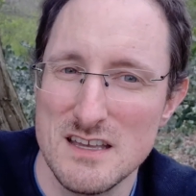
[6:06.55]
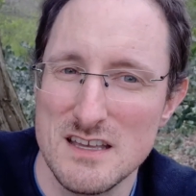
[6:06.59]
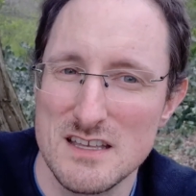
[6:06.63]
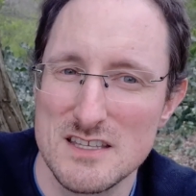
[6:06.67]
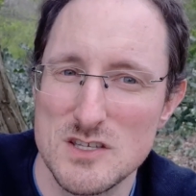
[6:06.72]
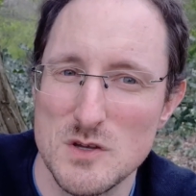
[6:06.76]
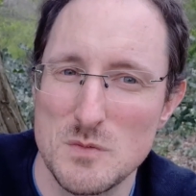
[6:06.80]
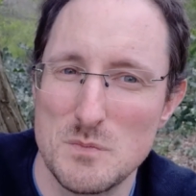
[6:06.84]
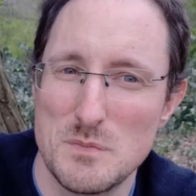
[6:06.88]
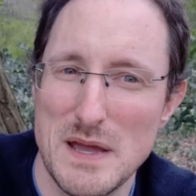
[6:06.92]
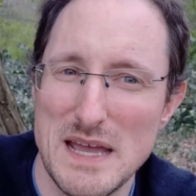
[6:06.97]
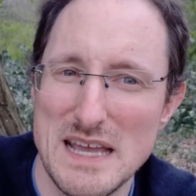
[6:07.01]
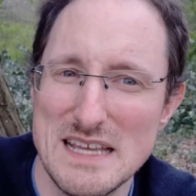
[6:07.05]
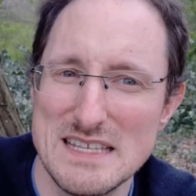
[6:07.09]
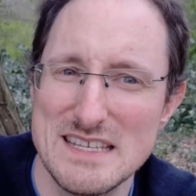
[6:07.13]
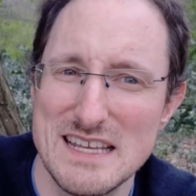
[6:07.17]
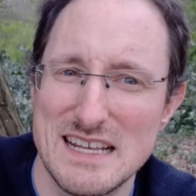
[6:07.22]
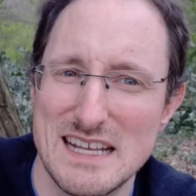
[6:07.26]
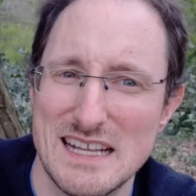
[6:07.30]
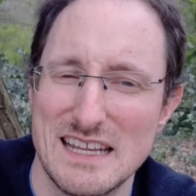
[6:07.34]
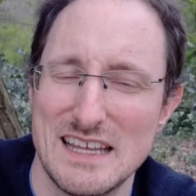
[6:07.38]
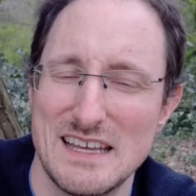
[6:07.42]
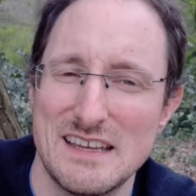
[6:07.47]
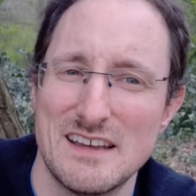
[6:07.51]
So
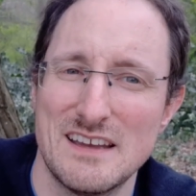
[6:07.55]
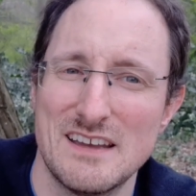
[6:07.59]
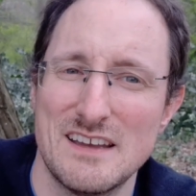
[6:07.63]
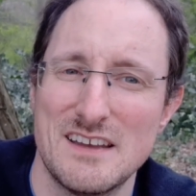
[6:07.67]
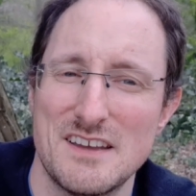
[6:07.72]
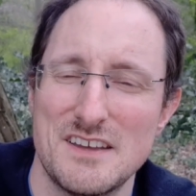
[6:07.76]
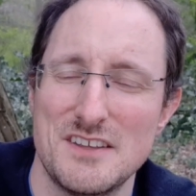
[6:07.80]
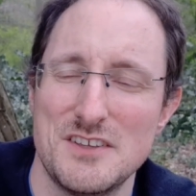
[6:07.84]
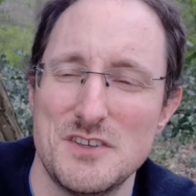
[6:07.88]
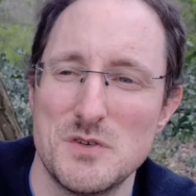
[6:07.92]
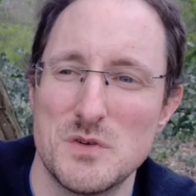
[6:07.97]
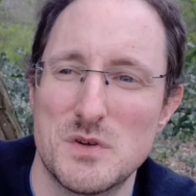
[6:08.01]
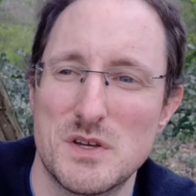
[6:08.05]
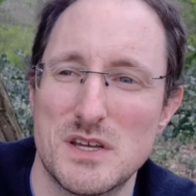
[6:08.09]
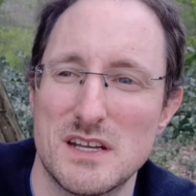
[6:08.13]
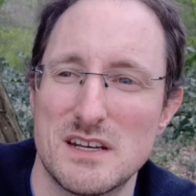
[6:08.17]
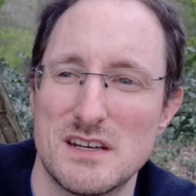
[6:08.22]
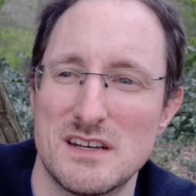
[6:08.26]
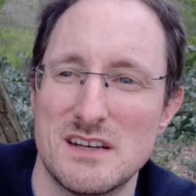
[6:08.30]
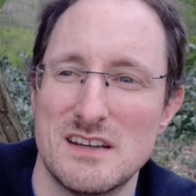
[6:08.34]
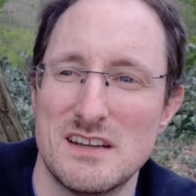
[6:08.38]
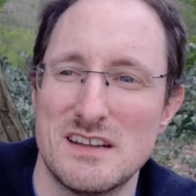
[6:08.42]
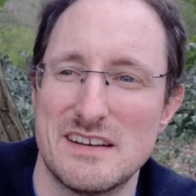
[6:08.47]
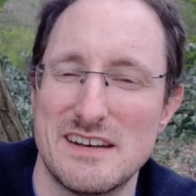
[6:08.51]
basically, you
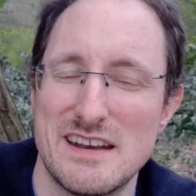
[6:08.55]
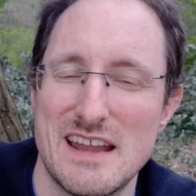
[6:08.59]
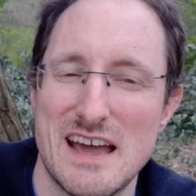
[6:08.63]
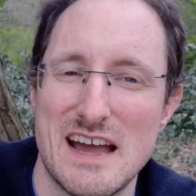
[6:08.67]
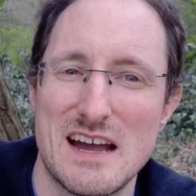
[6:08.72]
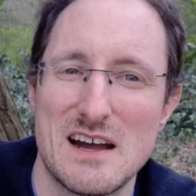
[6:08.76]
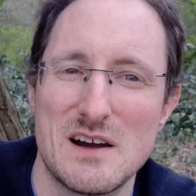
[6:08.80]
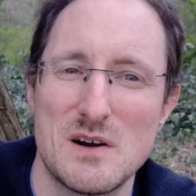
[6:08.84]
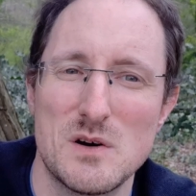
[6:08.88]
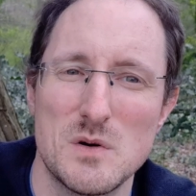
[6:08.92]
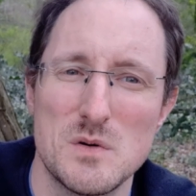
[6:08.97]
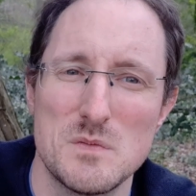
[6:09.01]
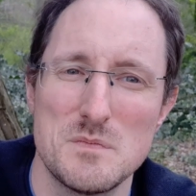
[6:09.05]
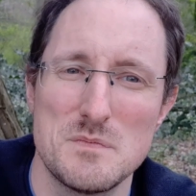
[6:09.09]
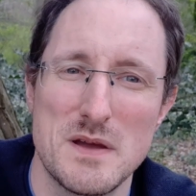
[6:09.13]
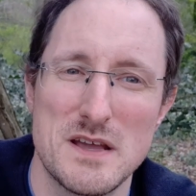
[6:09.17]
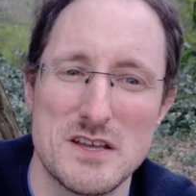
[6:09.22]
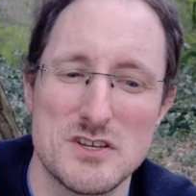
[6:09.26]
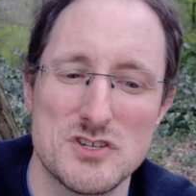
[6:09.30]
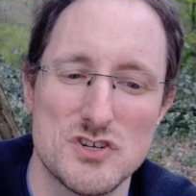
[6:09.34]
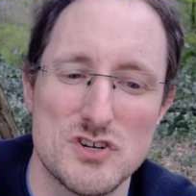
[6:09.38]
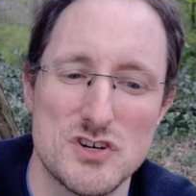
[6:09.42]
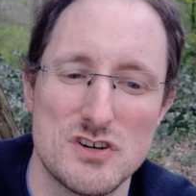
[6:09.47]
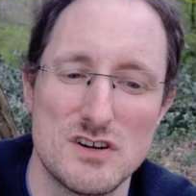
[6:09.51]
can now
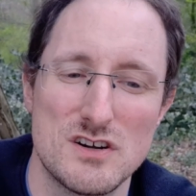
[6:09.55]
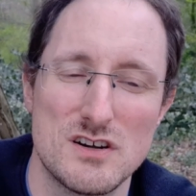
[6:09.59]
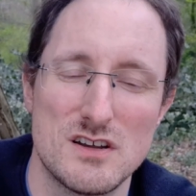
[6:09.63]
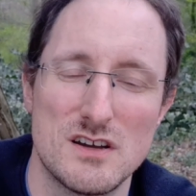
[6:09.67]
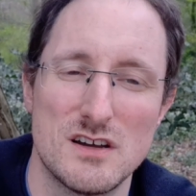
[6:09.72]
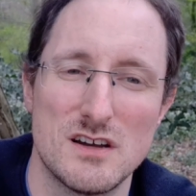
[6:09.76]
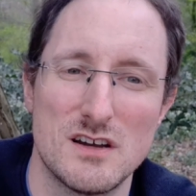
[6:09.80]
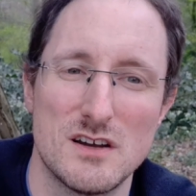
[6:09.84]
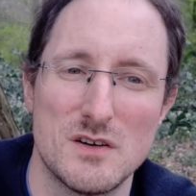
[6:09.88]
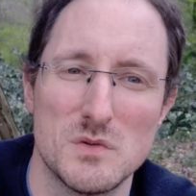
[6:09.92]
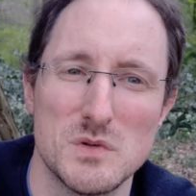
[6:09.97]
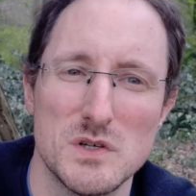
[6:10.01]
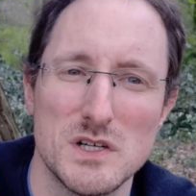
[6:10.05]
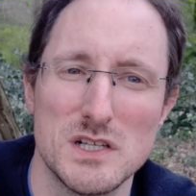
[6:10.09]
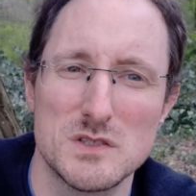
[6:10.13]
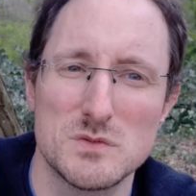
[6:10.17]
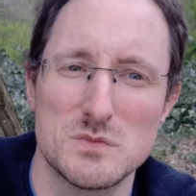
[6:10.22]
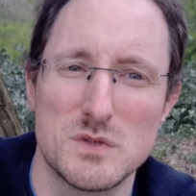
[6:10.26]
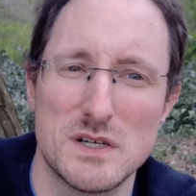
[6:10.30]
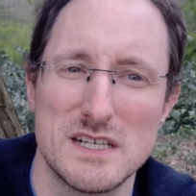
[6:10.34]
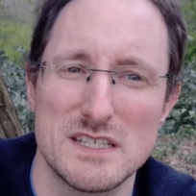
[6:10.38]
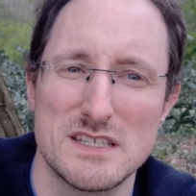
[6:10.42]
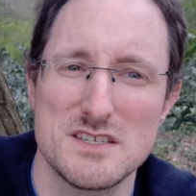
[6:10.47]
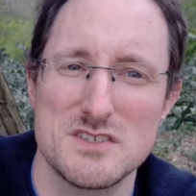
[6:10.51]
measure
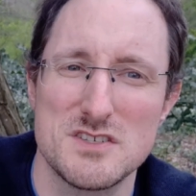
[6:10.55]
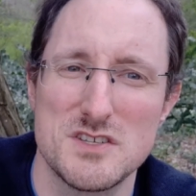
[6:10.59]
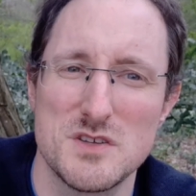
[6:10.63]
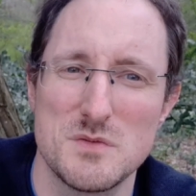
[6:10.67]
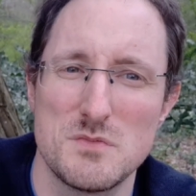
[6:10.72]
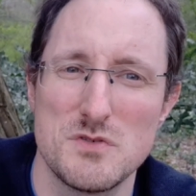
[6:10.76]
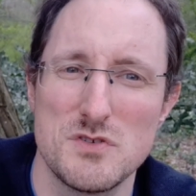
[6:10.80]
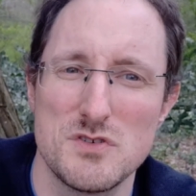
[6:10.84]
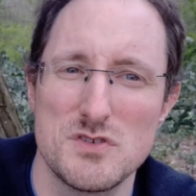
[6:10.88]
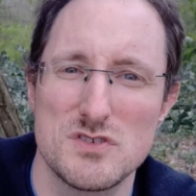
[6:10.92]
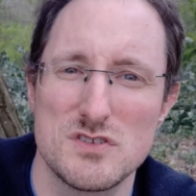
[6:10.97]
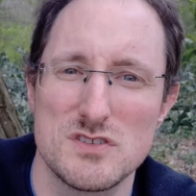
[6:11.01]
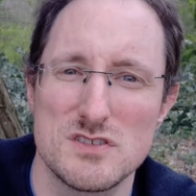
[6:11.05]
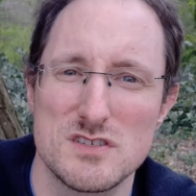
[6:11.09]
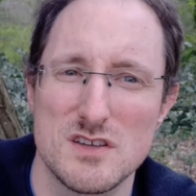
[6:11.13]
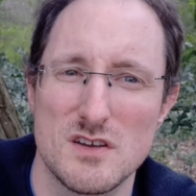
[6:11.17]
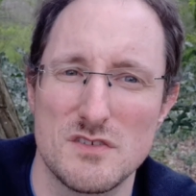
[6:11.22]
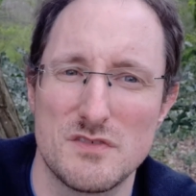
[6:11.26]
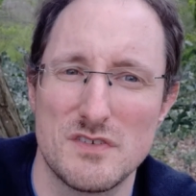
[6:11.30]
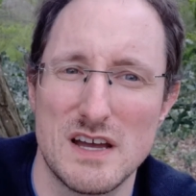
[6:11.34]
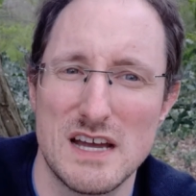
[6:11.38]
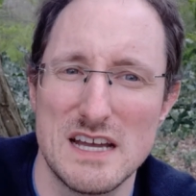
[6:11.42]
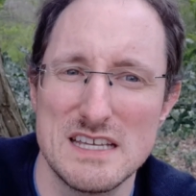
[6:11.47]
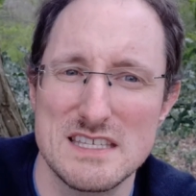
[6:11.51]
worldwide distributions
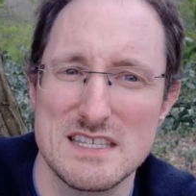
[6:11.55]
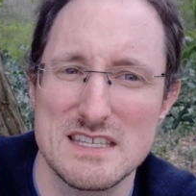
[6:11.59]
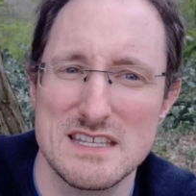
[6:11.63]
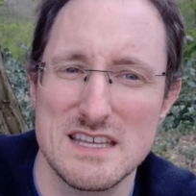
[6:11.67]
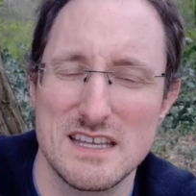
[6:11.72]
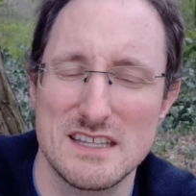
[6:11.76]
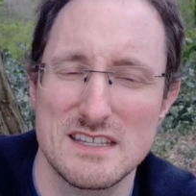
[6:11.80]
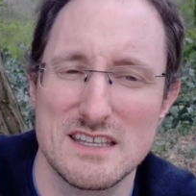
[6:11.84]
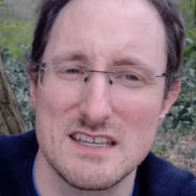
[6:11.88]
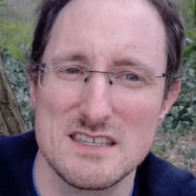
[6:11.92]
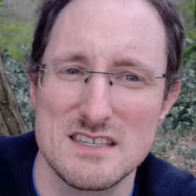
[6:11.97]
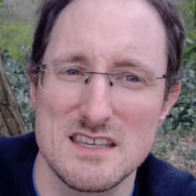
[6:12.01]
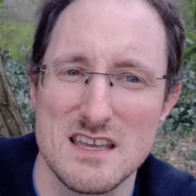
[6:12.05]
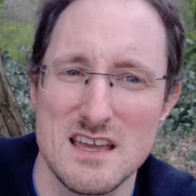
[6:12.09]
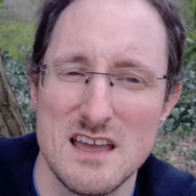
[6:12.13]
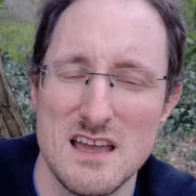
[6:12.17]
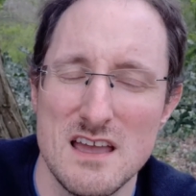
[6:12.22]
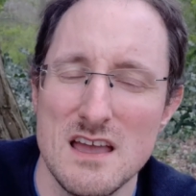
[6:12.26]
of ice thickness